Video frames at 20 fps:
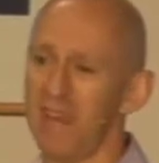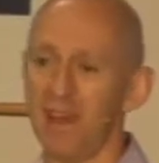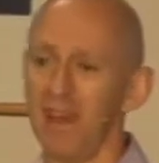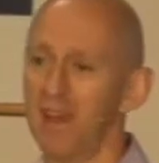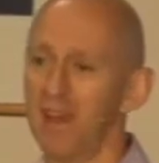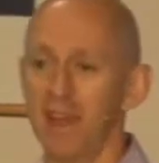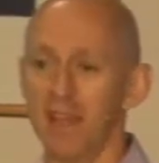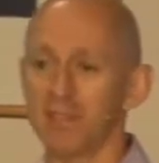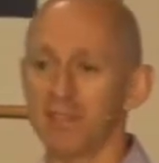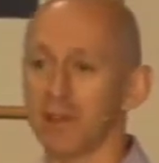Nah,
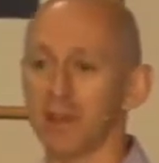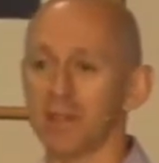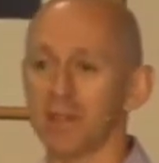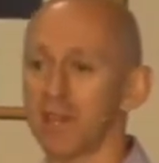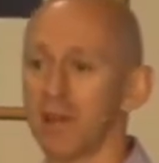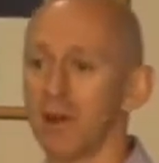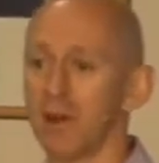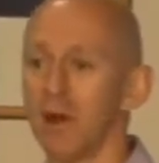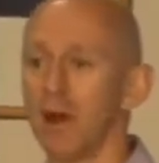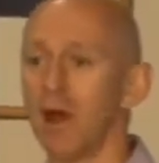it's not
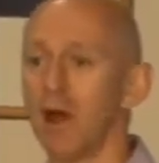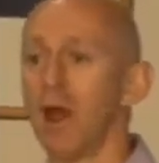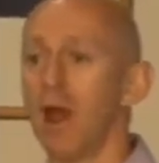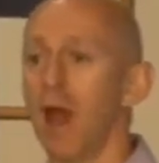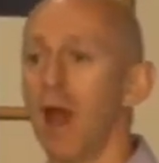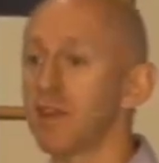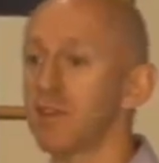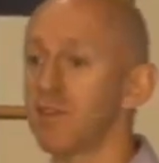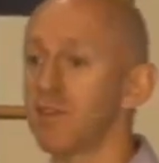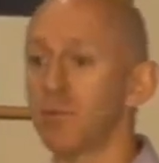going to sell. And
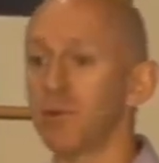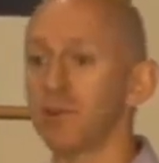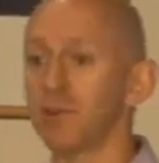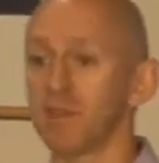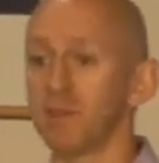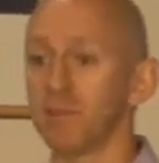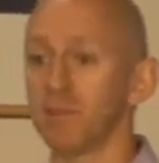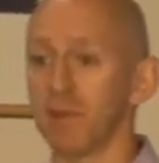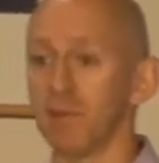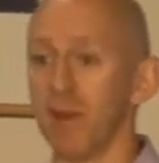you give that
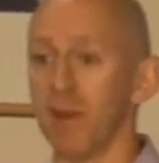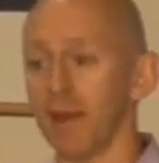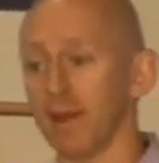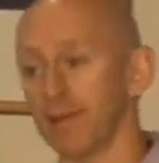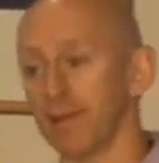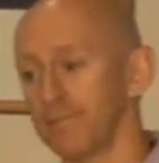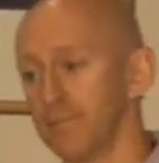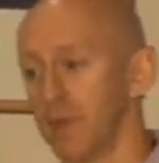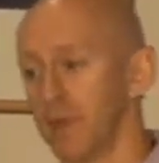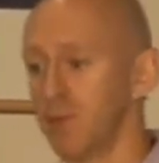person their money
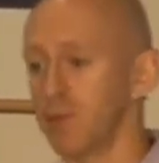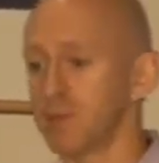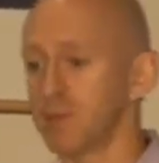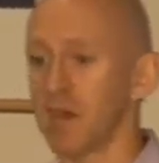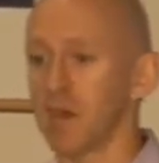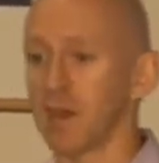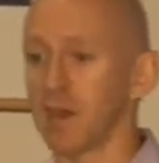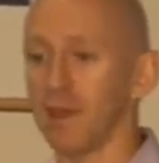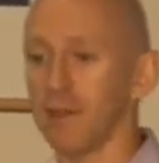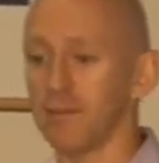back, and you
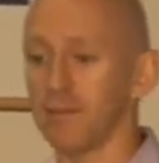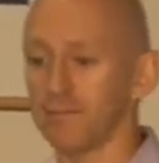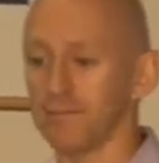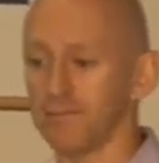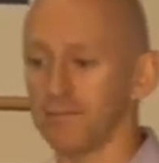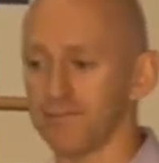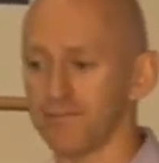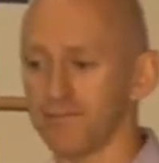start again.